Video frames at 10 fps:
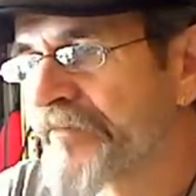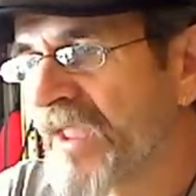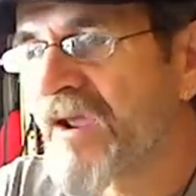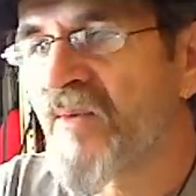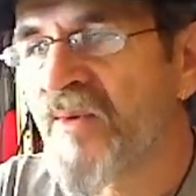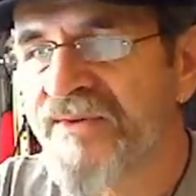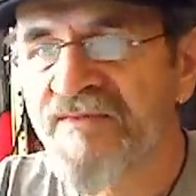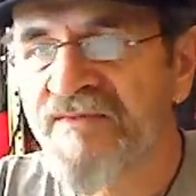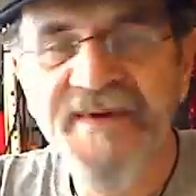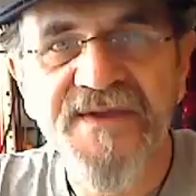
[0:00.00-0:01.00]
And I wish
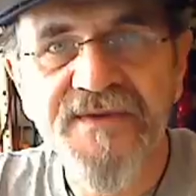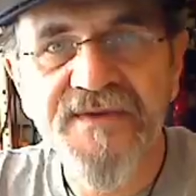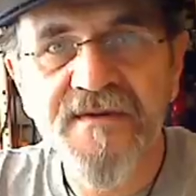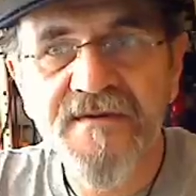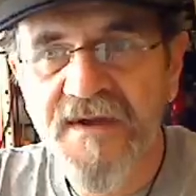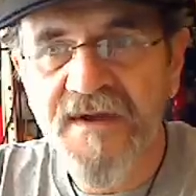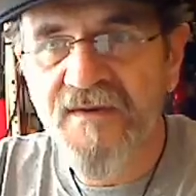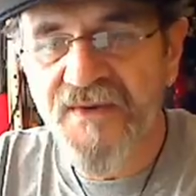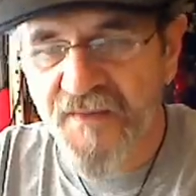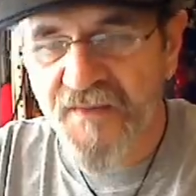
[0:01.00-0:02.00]
them the best. I
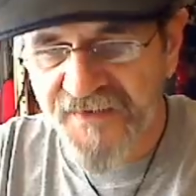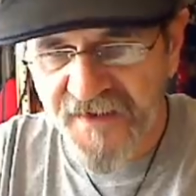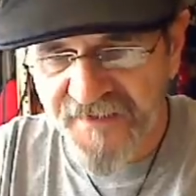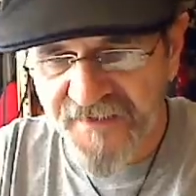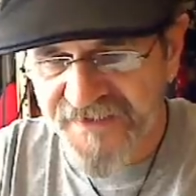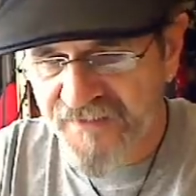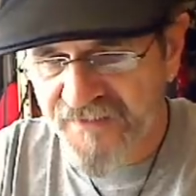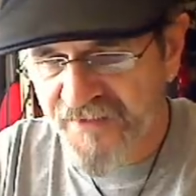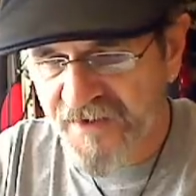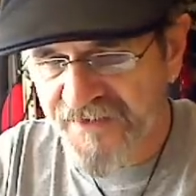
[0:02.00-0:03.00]
wish Marcel the best
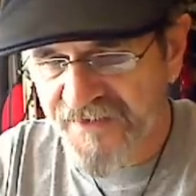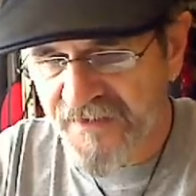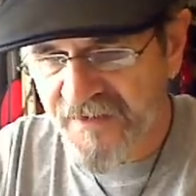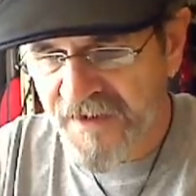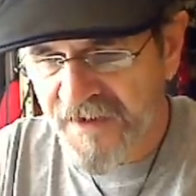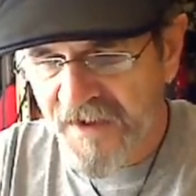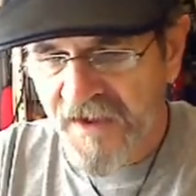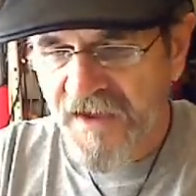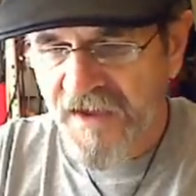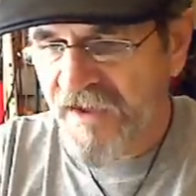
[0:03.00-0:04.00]
with what he's doing,
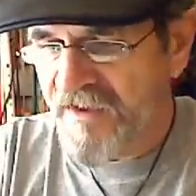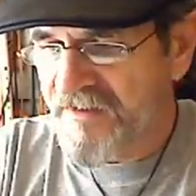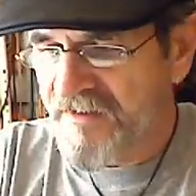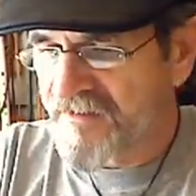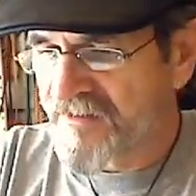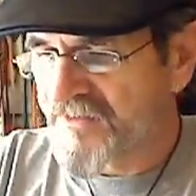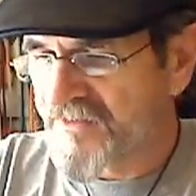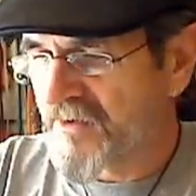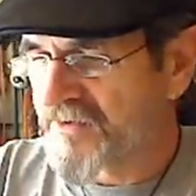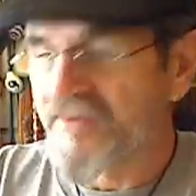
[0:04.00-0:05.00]
and
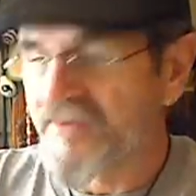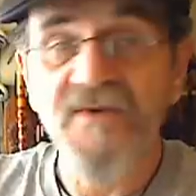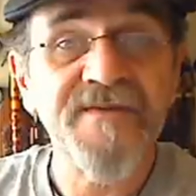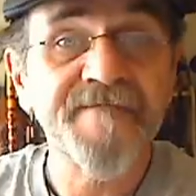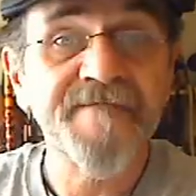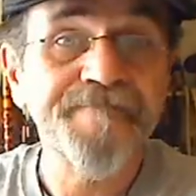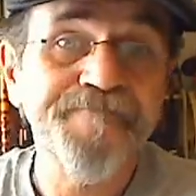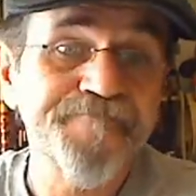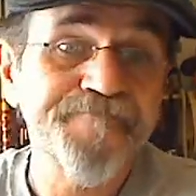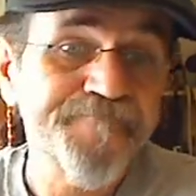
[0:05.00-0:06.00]
so on and so forth.
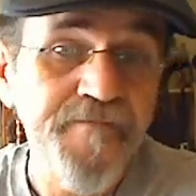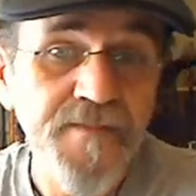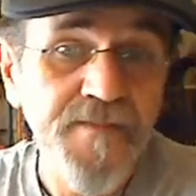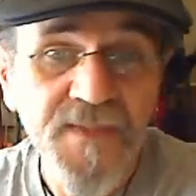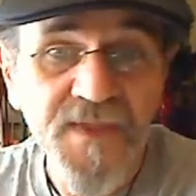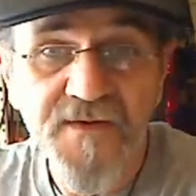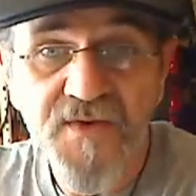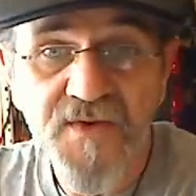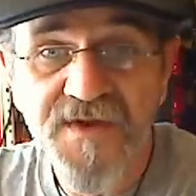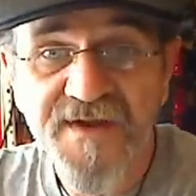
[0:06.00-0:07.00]

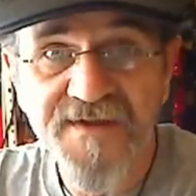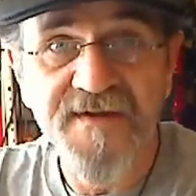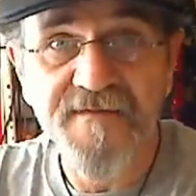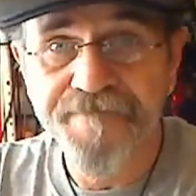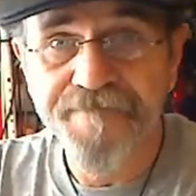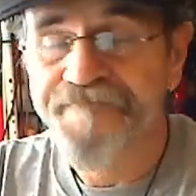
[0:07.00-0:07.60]
Good luck to them.